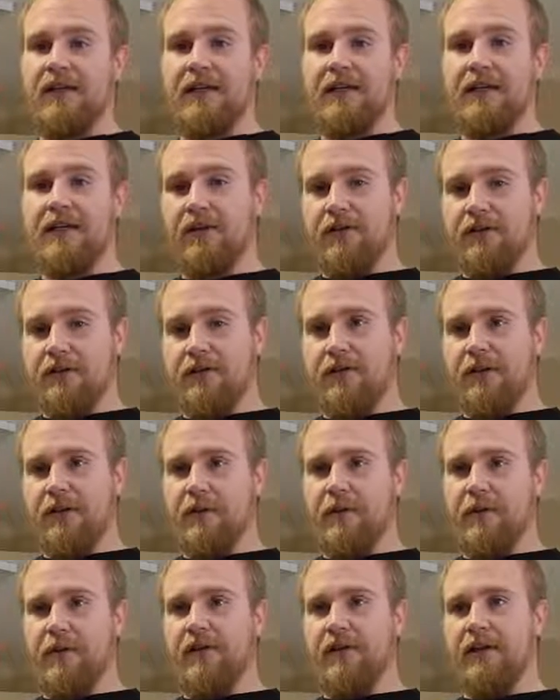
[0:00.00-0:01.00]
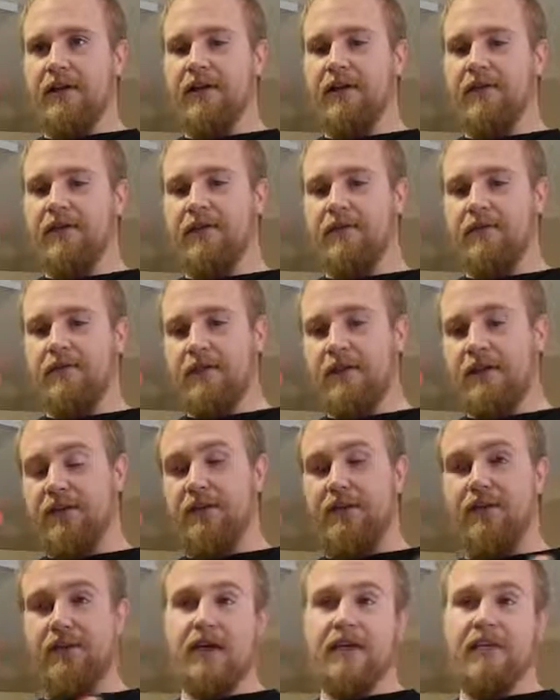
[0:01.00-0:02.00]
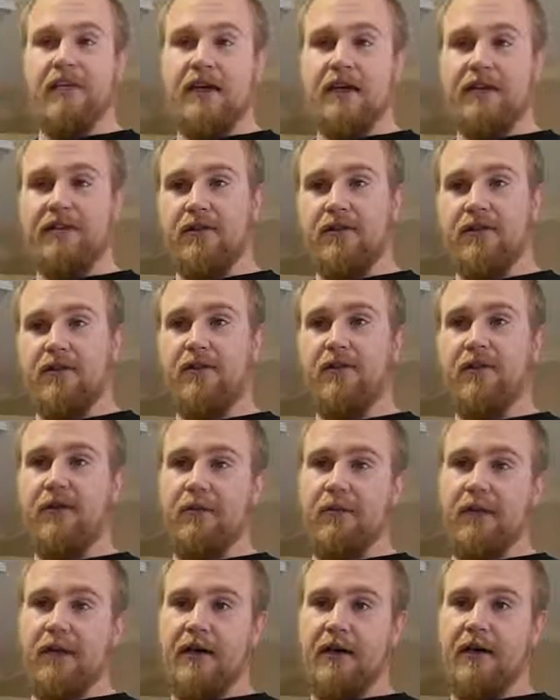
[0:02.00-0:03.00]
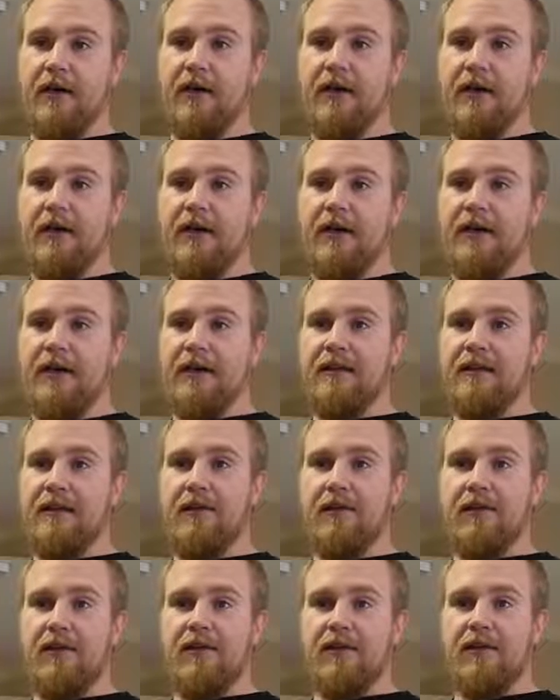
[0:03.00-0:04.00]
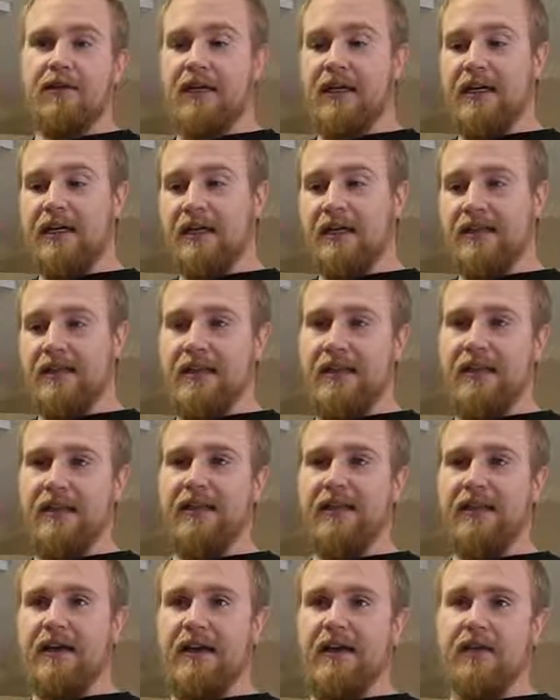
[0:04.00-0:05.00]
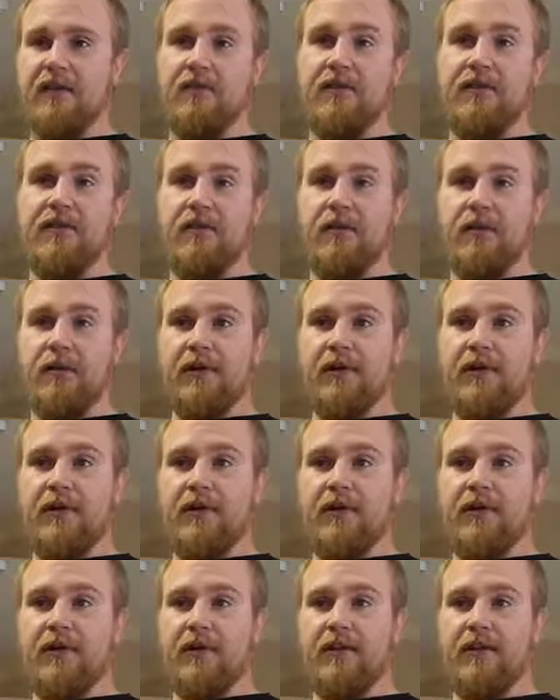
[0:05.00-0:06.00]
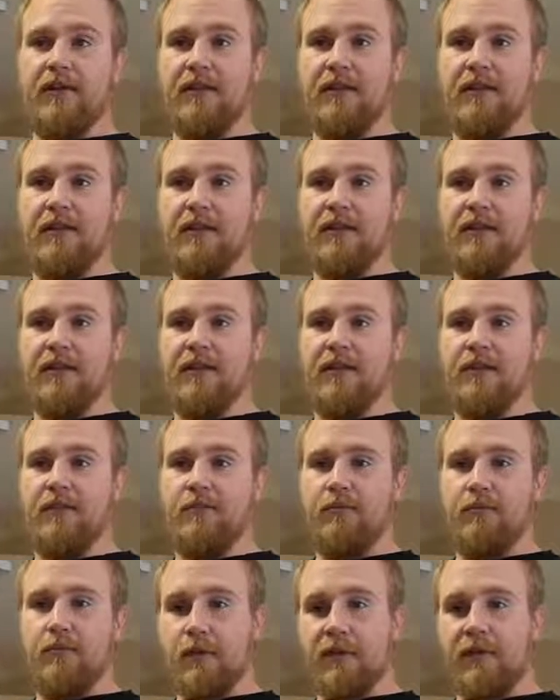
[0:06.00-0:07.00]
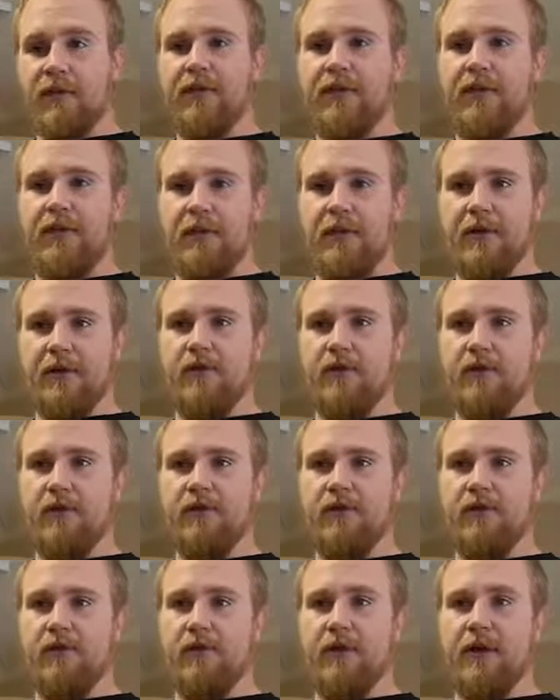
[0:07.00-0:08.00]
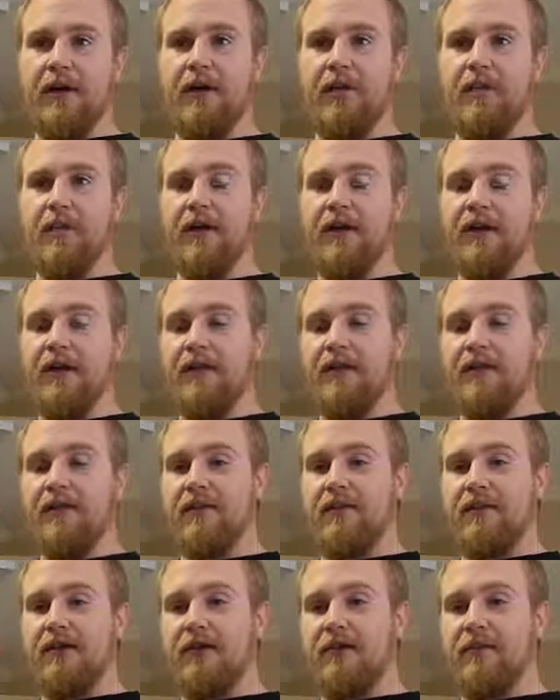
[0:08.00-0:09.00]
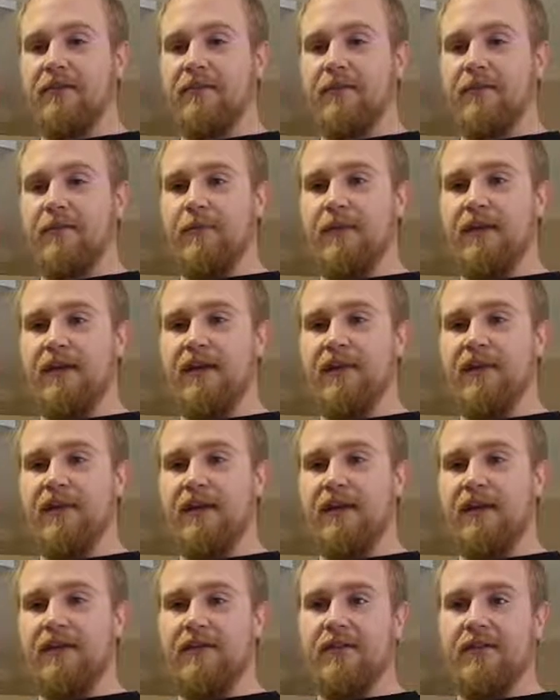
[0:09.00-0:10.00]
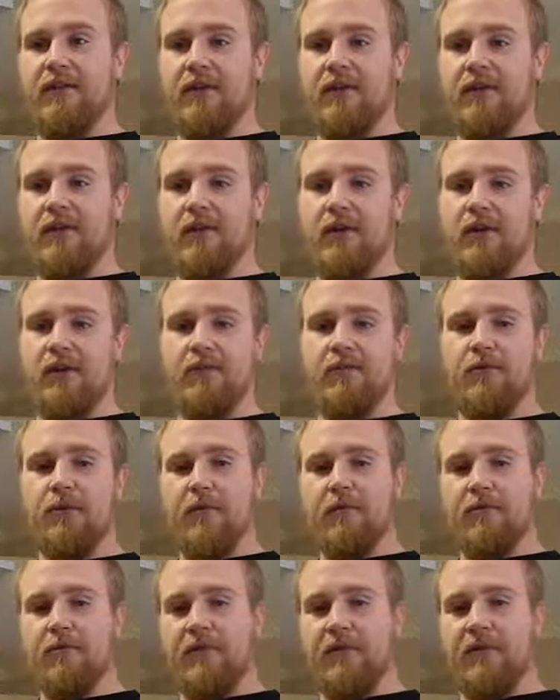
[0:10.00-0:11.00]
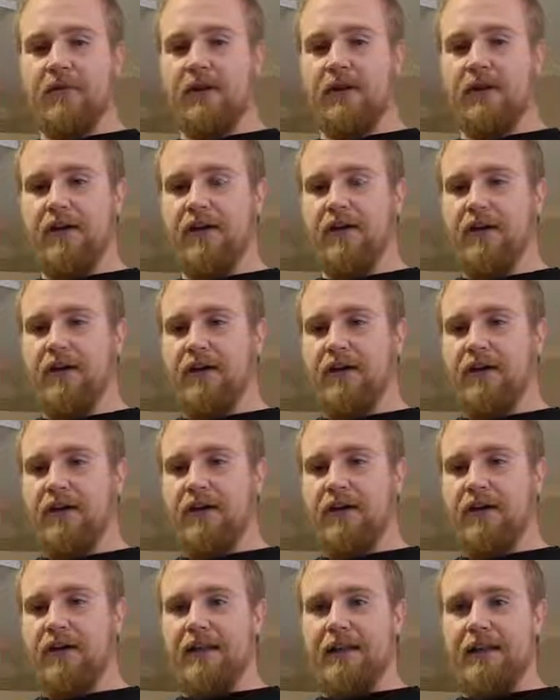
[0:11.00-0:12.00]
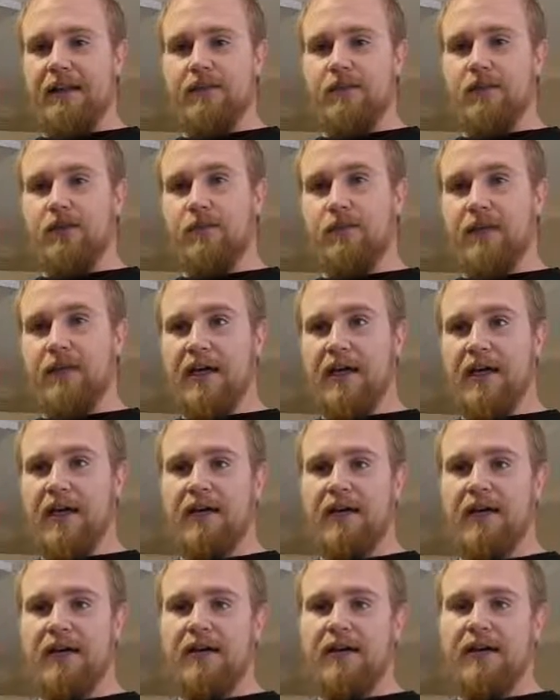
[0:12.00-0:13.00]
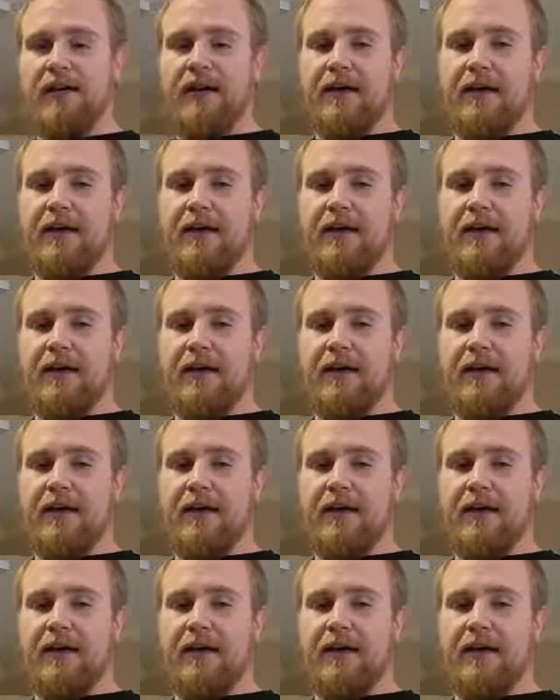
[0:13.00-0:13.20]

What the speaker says: get on their email list, get their contact on your email, and that way you can kind of get the insight on what's going on in the multifamily commercial realm. The biggest thing is, there are properties on like LoopNet.